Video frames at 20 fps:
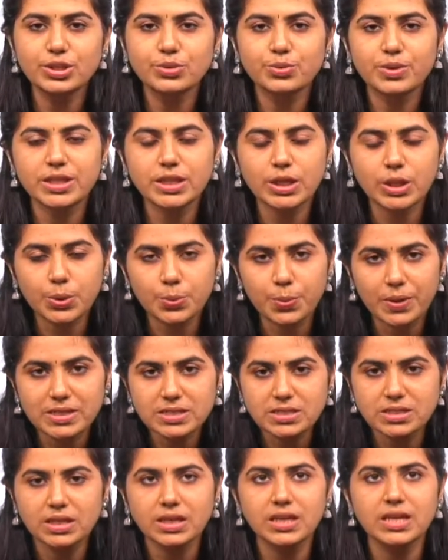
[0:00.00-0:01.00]
Today the
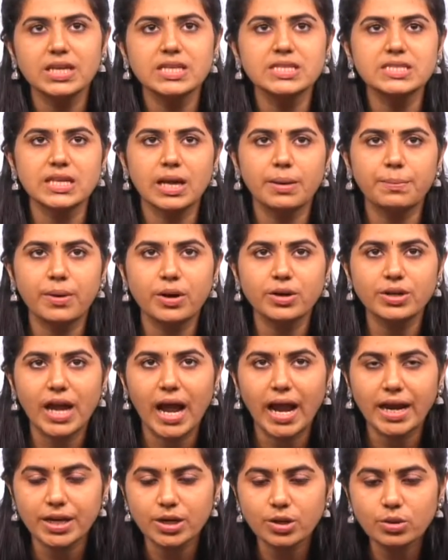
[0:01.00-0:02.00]
question is about
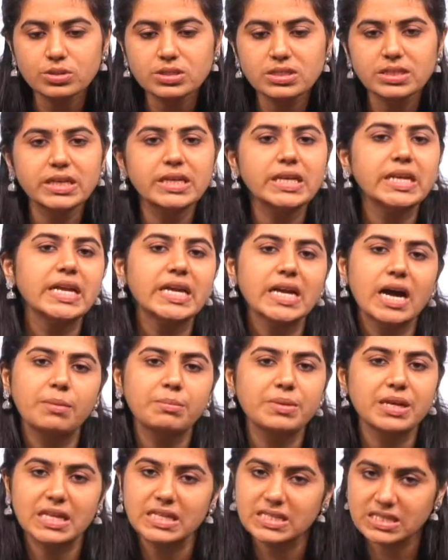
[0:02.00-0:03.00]
adenosine
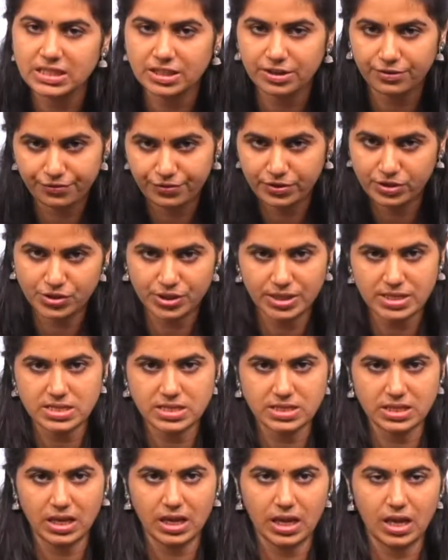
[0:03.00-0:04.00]
deaminase
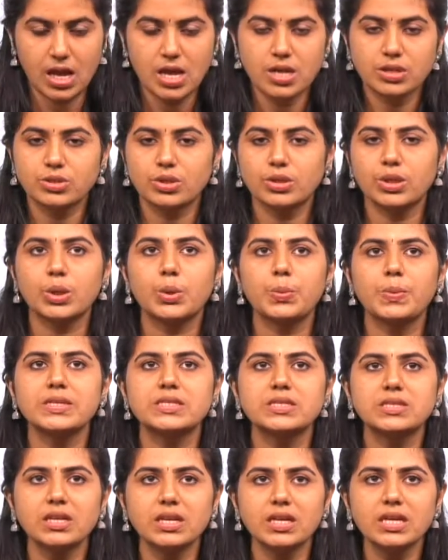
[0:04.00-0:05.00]
deficiency. So the
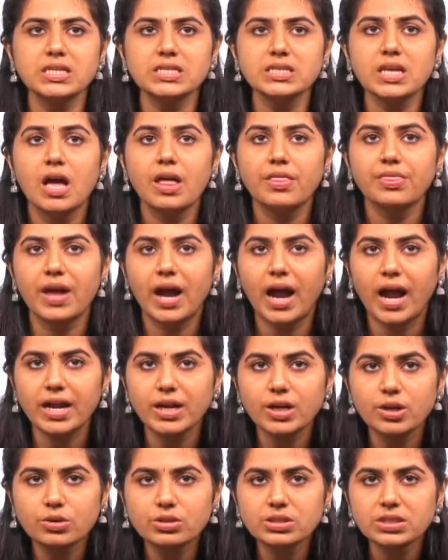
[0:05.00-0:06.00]
question is, the
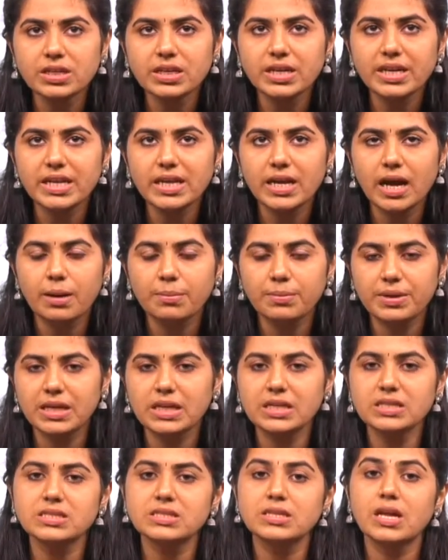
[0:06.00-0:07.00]
adenosine
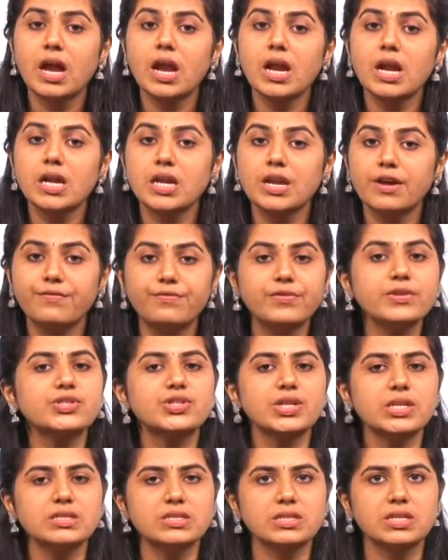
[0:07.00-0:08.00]
deaminase
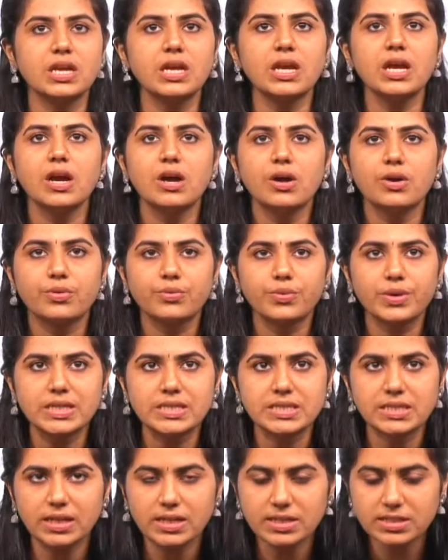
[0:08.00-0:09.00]
deficiency
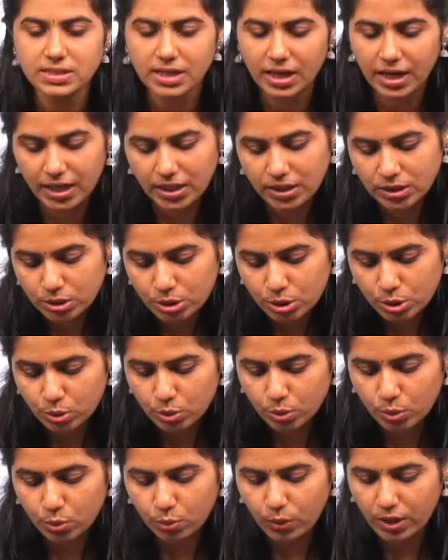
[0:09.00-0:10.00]
results into,
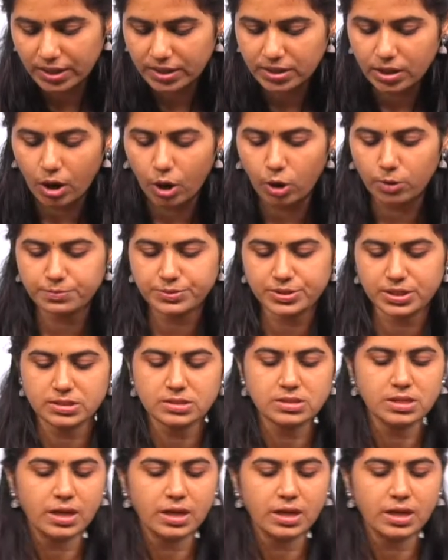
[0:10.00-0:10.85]
what are the options they